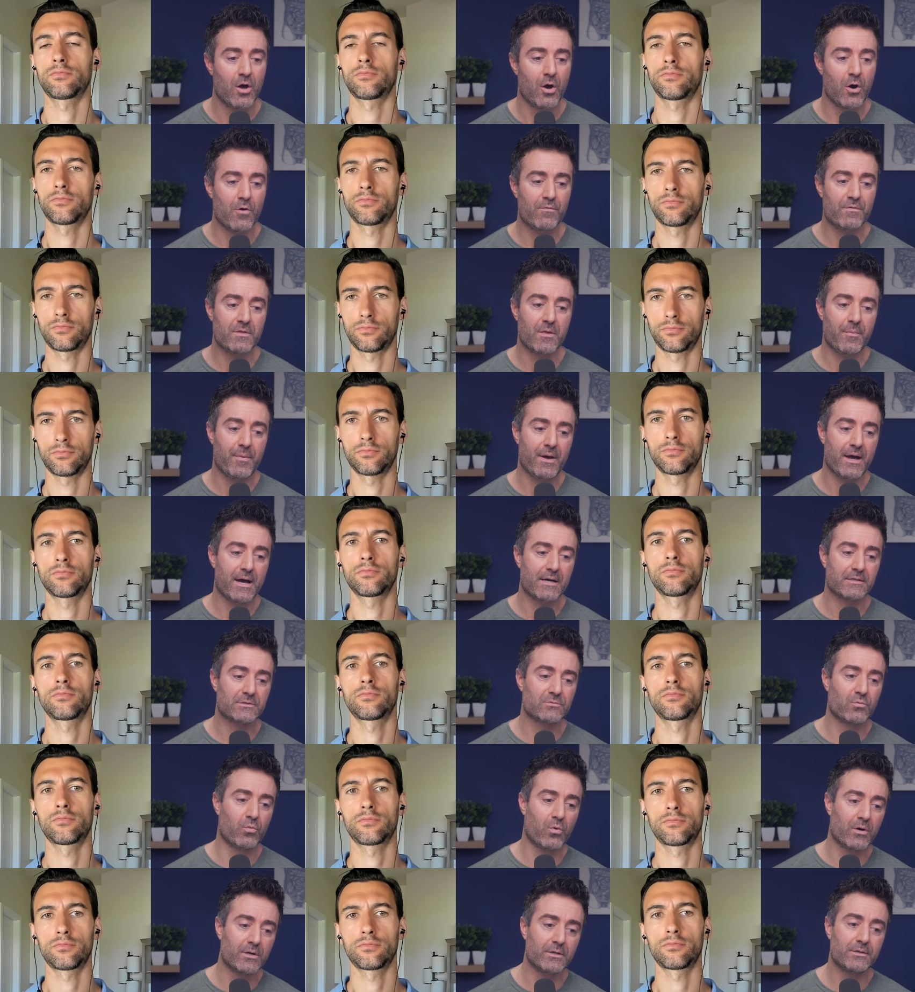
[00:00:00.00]
Speaker 1: Over the
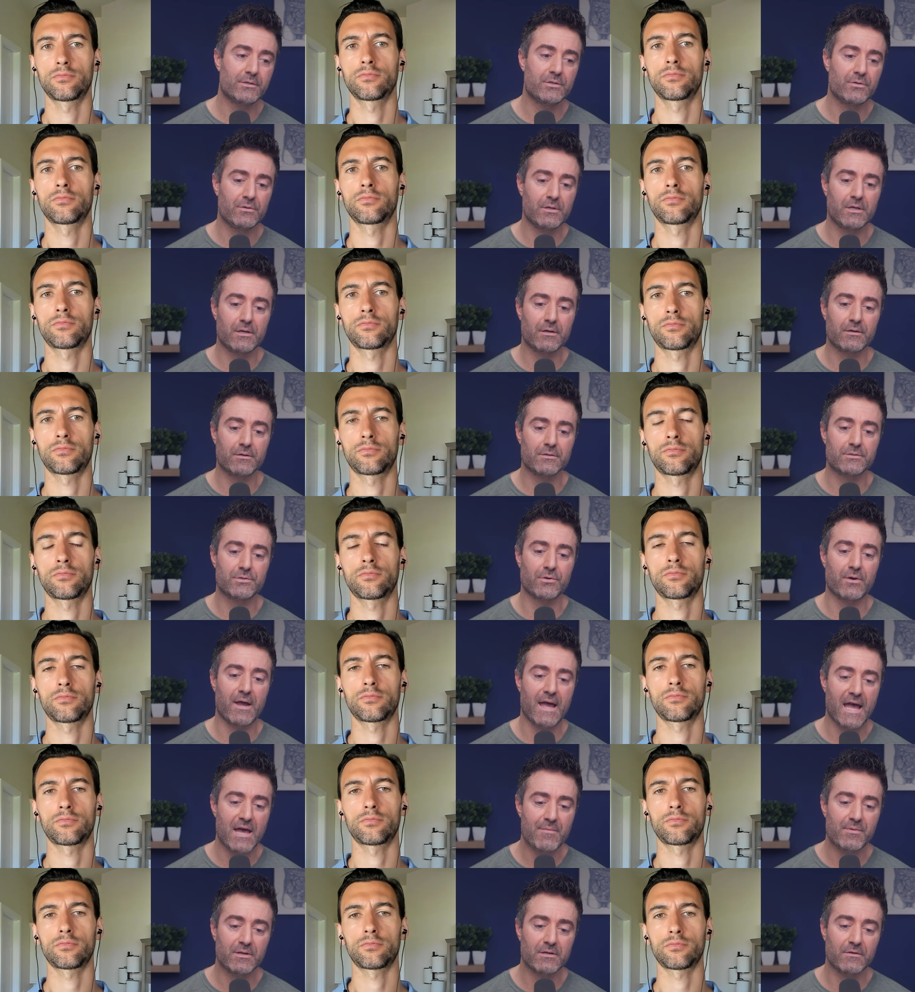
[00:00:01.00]
past one or two years, there
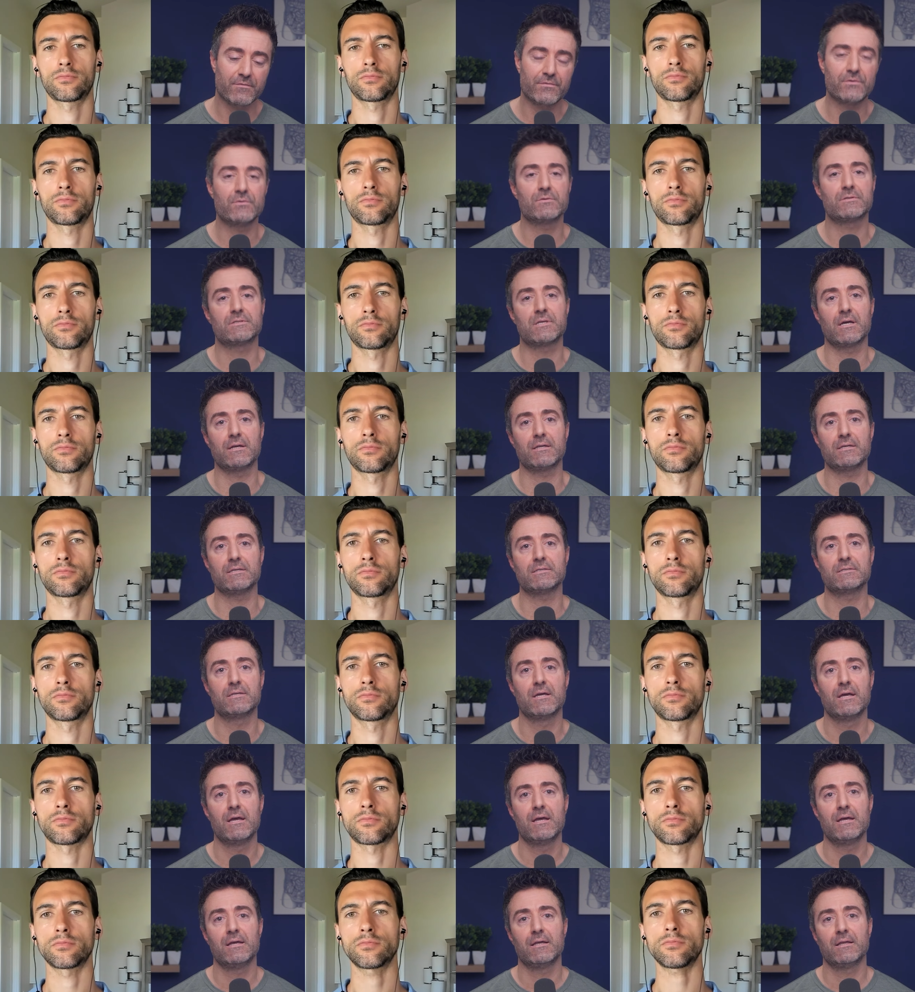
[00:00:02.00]
have been a few
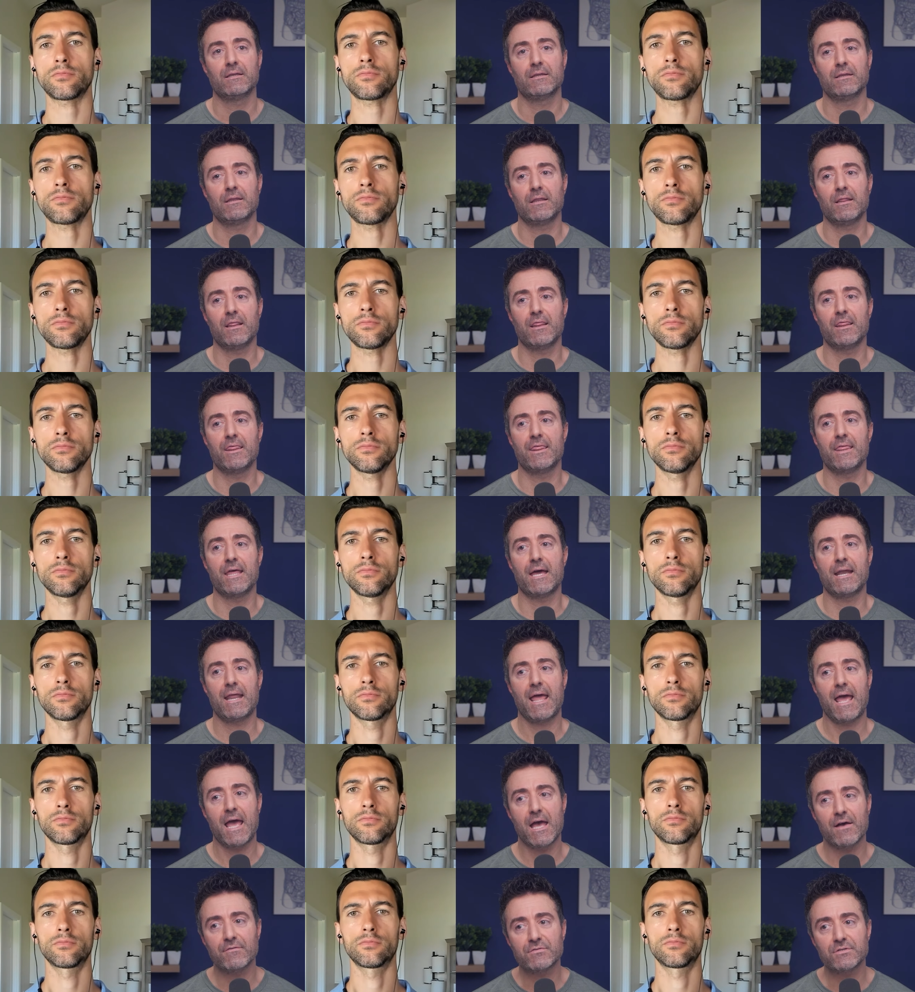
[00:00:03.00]
studies that
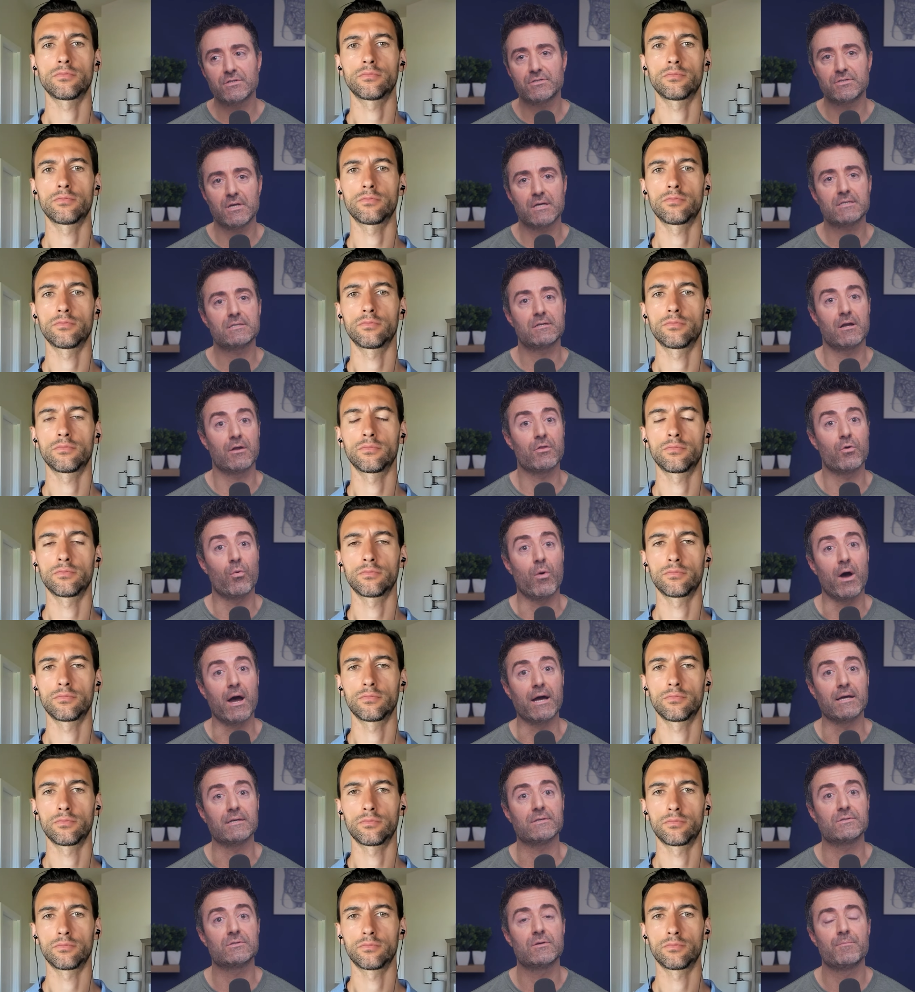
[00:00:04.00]
have suggested
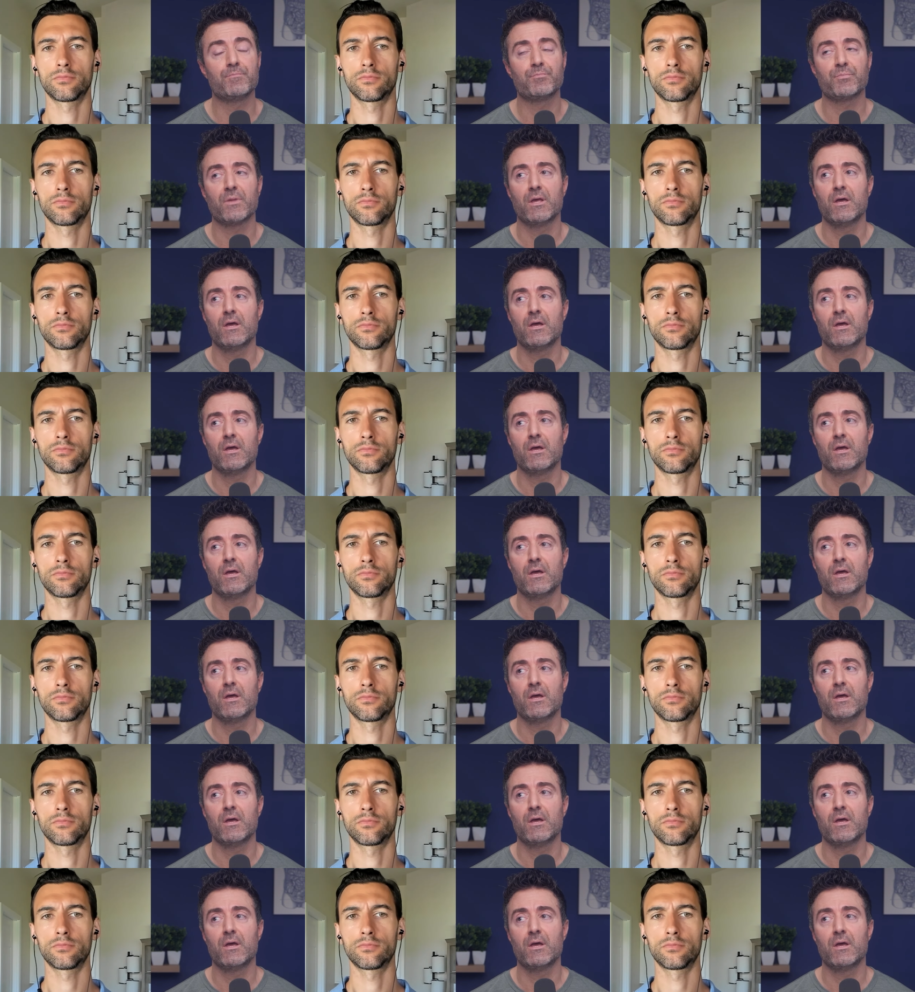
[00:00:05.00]
otherwise.